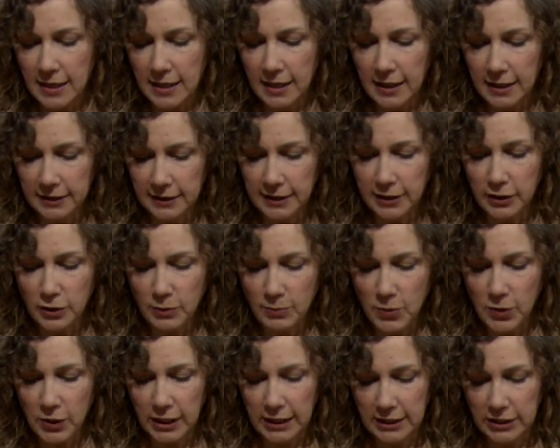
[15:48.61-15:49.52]
a little
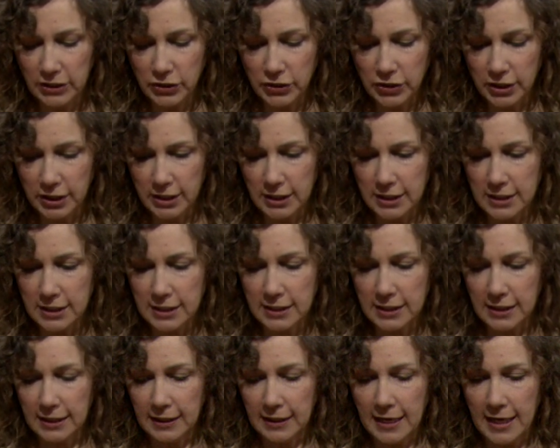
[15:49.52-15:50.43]
more interest
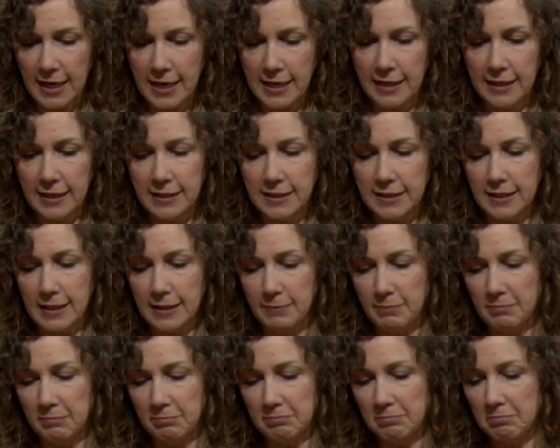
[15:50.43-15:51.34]
and
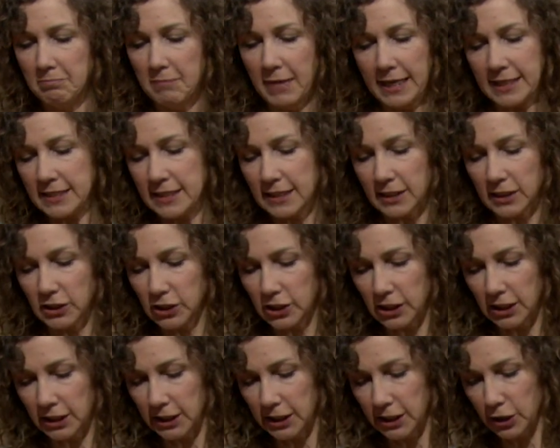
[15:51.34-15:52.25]
makes it look
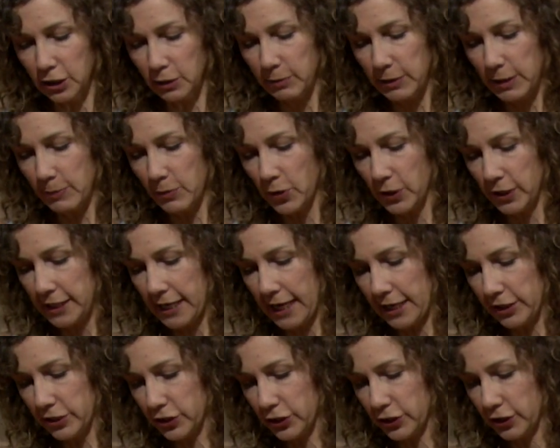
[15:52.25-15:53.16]
a little bit more
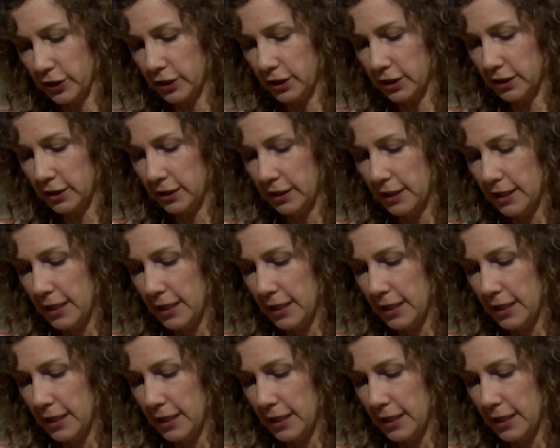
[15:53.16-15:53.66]
natural.